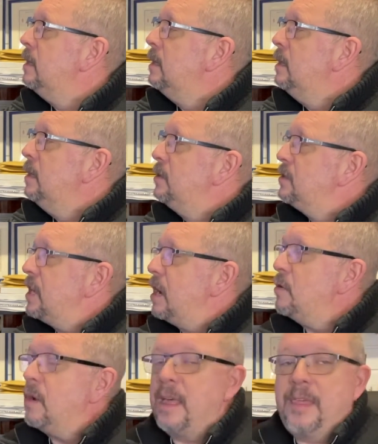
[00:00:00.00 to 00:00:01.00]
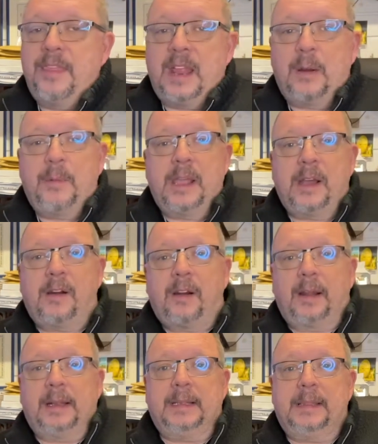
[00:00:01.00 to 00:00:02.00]
So there we
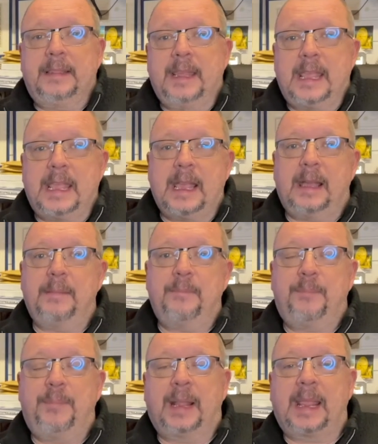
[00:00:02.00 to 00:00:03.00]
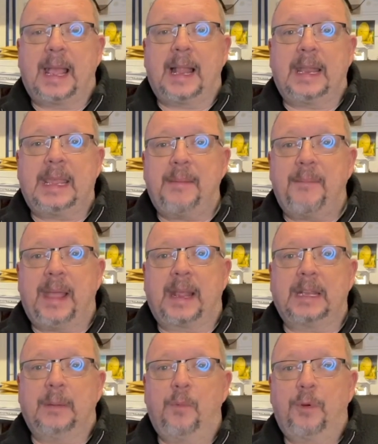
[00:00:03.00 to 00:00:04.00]
are, the Begali
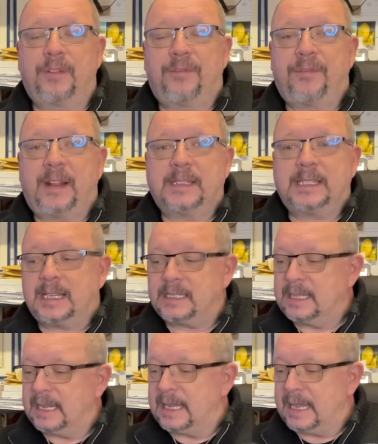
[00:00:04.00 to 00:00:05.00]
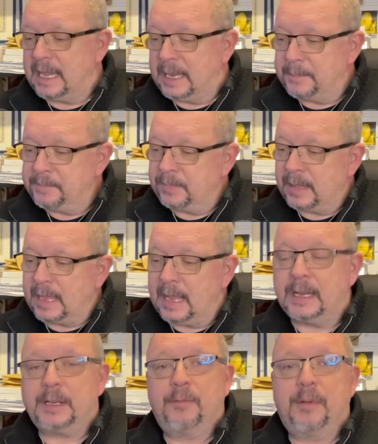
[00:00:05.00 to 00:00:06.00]
Magnum. What a fantastic key,
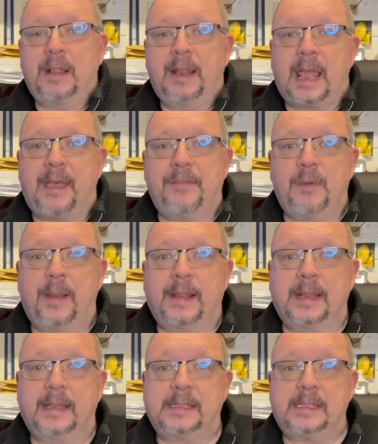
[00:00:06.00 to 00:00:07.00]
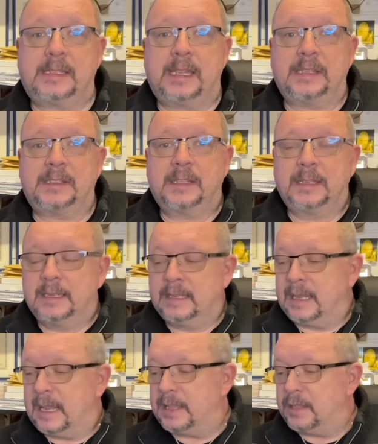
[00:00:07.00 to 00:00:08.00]
and a real heavyweight, as it says
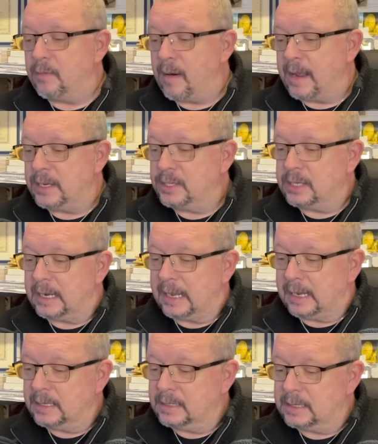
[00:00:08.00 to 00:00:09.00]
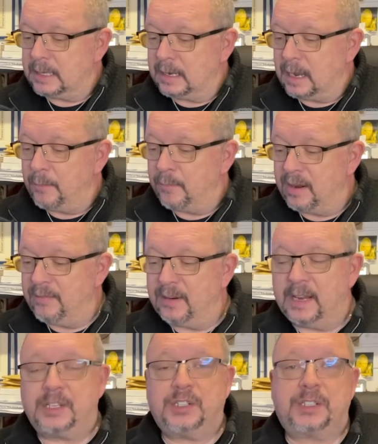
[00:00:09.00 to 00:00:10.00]
in the range, and I'm
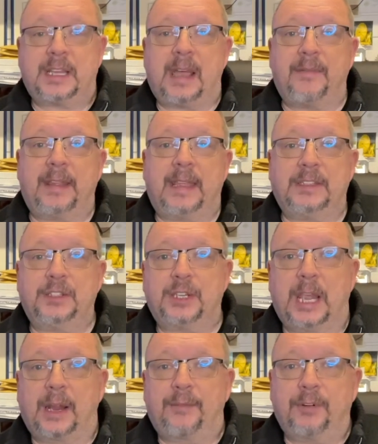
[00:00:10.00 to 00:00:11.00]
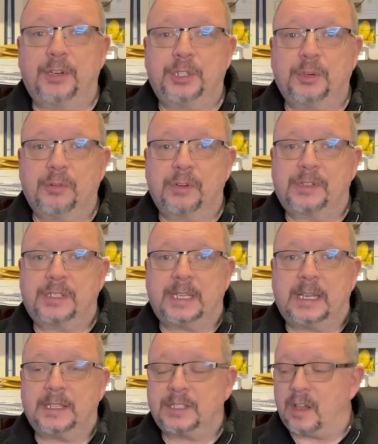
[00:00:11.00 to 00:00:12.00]
privileged to have it in the shack for a short
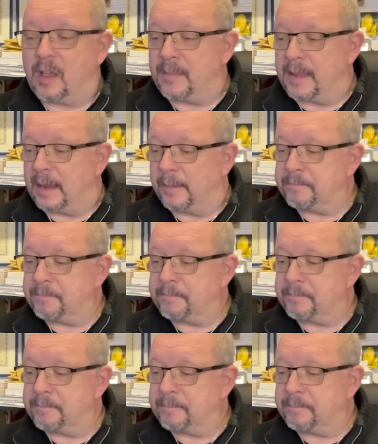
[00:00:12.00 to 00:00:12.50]
time here.